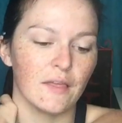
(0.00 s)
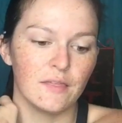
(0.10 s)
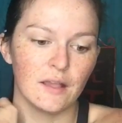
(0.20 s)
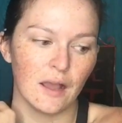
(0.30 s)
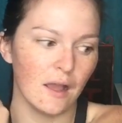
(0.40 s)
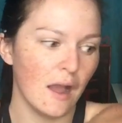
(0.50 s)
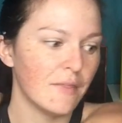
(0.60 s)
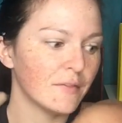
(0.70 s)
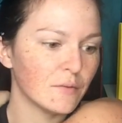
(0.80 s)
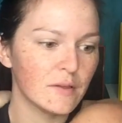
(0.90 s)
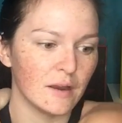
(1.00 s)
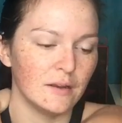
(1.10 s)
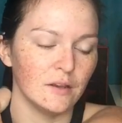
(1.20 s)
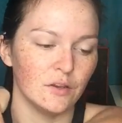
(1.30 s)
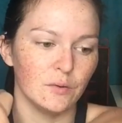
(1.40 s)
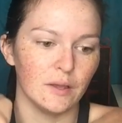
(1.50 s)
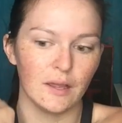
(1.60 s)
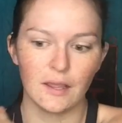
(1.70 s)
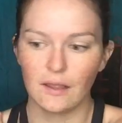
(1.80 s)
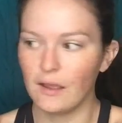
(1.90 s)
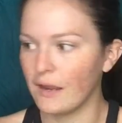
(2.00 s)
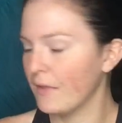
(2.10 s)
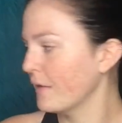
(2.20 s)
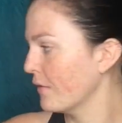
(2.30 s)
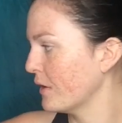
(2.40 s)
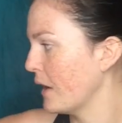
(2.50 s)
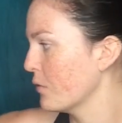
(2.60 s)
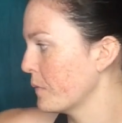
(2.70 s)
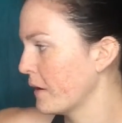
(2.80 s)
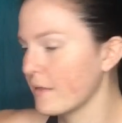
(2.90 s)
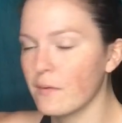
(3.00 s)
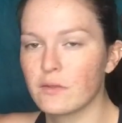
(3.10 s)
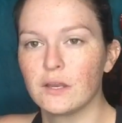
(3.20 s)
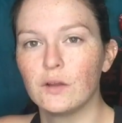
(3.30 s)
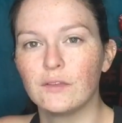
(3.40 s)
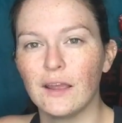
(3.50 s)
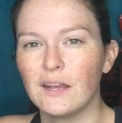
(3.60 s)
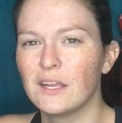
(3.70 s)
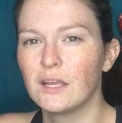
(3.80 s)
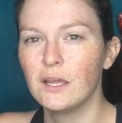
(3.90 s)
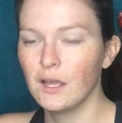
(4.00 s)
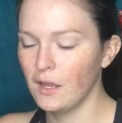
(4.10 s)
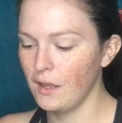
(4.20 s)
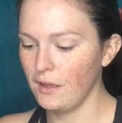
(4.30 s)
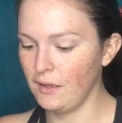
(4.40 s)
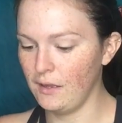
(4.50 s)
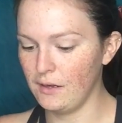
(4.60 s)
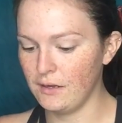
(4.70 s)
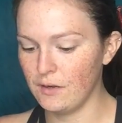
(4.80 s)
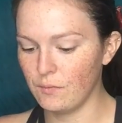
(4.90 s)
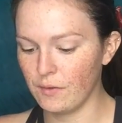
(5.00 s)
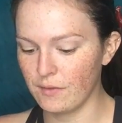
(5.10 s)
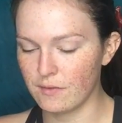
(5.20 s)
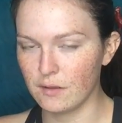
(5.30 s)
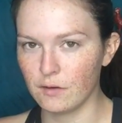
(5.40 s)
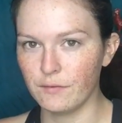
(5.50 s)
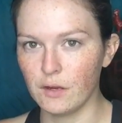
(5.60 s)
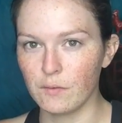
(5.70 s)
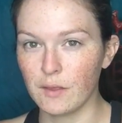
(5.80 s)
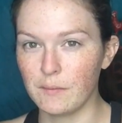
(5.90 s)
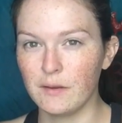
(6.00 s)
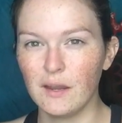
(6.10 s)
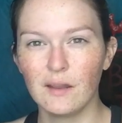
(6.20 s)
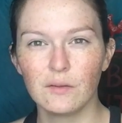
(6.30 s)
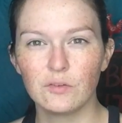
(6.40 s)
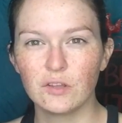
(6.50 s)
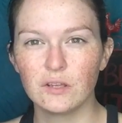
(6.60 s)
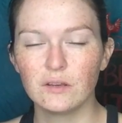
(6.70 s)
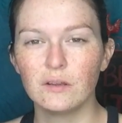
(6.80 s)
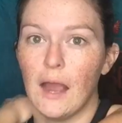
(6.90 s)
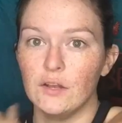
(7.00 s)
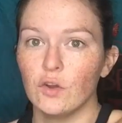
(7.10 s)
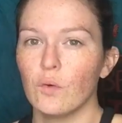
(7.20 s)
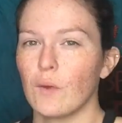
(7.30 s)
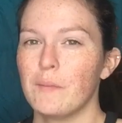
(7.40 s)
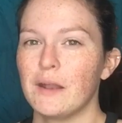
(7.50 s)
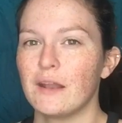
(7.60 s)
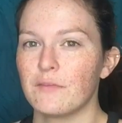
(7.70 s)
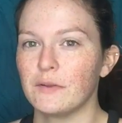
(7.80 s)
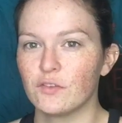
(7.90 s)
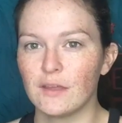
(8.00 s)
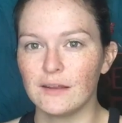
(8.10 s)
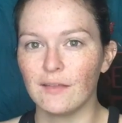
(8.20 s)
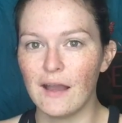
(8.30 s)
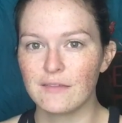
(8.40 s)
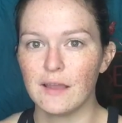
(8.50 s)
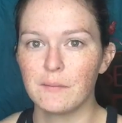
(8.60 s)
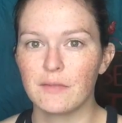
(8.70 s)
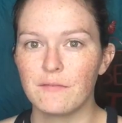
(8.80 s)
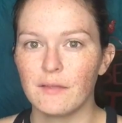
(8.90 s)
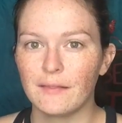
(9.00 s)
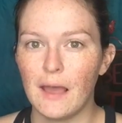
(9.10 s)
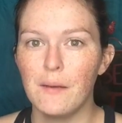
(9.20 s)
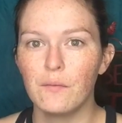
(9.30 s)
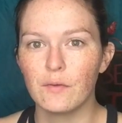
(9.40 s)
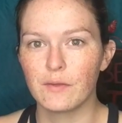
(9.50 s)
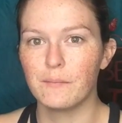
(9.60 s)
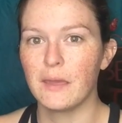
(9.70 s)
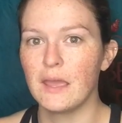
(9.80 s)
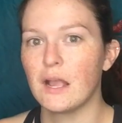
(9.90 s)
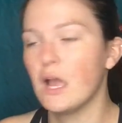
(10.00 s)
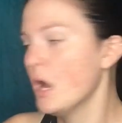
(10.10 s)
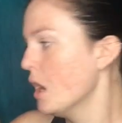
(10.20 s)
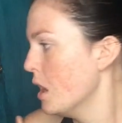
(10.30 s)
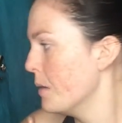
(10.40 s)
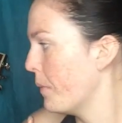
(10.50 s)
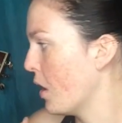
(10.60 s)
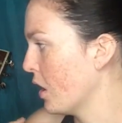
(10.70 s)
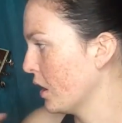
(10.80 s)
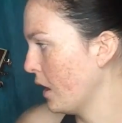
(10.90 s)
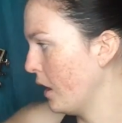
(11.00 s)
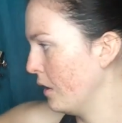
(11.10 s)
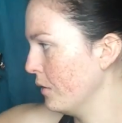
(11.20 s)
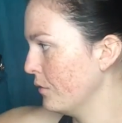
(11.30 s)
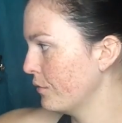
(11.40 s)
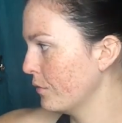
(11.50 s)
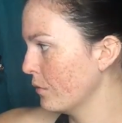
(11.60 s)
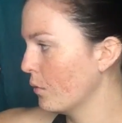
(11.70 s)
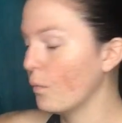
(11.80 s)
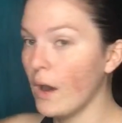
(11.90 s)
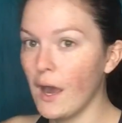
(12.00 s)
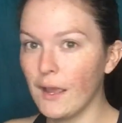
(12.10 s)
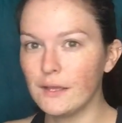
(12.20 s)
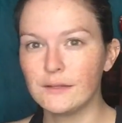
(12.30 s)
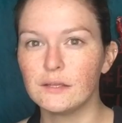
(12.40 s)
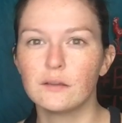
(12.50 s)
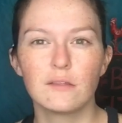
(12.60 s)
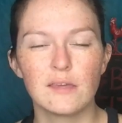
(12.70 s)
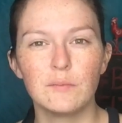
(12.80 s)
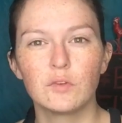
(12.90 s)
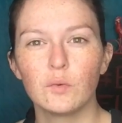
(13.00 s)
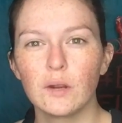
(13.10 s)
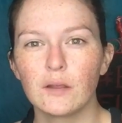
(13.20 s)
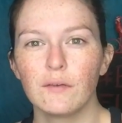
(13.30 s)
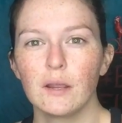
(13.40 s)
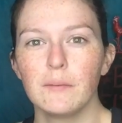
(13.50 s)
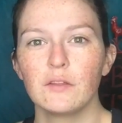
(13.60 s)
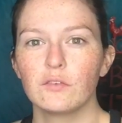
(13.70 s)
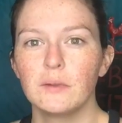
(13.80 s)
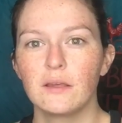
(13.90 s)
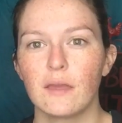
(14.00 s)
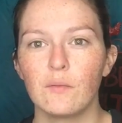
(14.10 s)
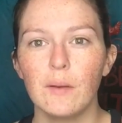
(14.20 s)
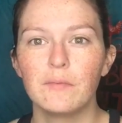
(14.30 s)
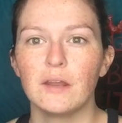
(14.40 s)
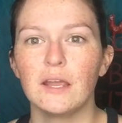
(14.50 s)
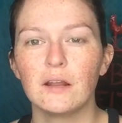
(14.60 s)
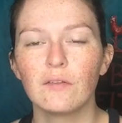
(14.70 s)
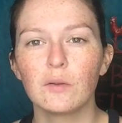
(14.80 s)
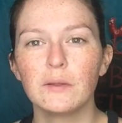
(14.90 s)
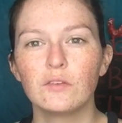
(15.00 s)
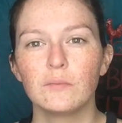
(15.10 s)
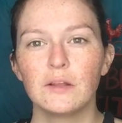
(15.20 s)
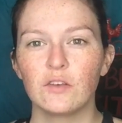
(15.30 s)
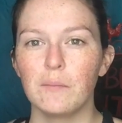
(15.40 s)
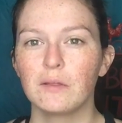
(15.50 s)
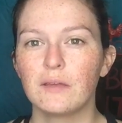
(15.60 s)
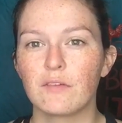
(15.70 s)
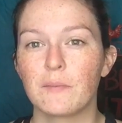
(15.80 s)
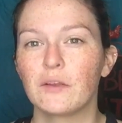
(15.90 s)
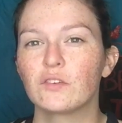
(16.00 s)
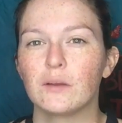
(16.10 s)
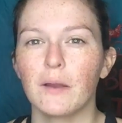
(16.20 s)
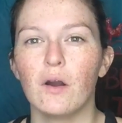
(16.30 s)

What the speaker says: I think the reason I didn't do it again the other day was because I was gonna go tanning, and I didn't want this to interfere with like my tanning lotion. I don't rub it in as much as I did last time because I feel like that was a big part of why it didn't seem to work very much for me, because I rubbed it in a little bit too much, I believe, especially on my